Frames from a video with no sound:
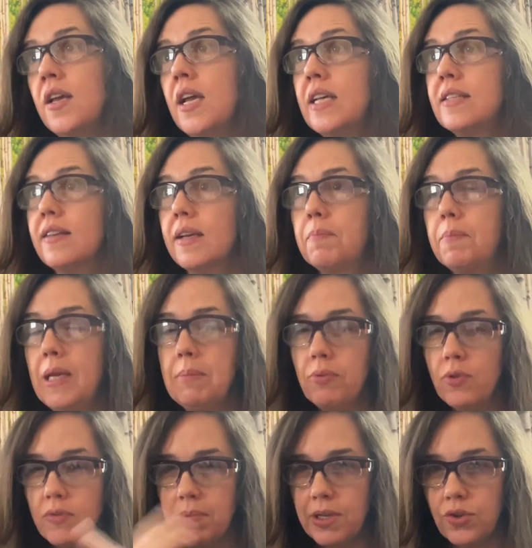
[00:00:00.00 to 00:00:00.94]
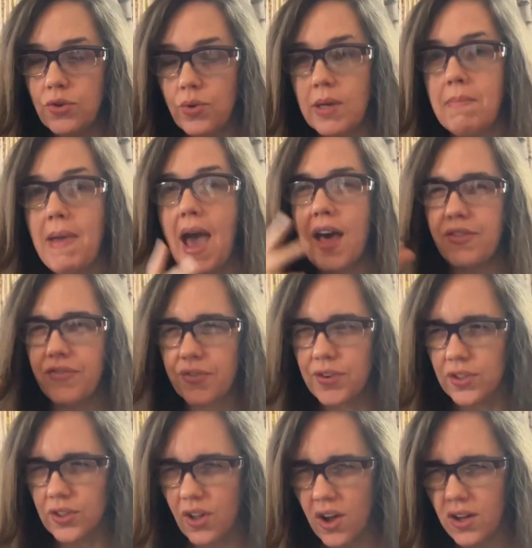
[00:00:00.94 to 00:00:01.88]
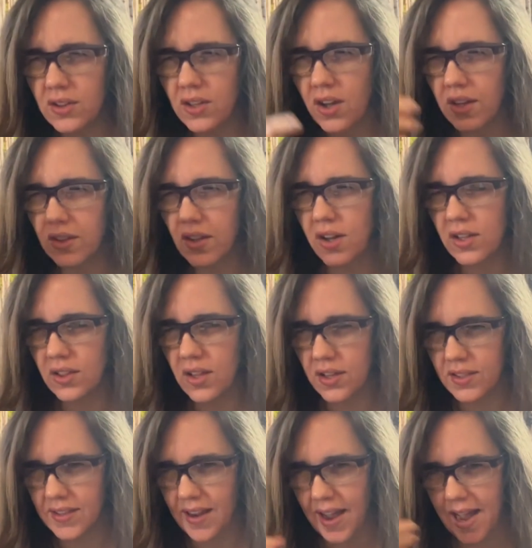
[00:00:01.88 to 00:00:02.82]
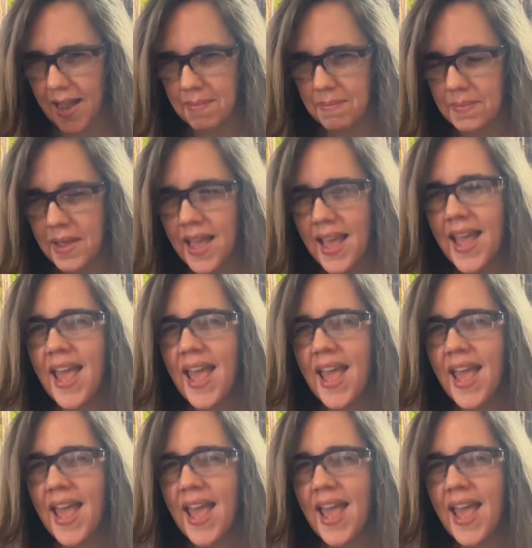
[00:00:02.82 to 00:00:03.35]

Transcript: It's like people have been doing math for a long time.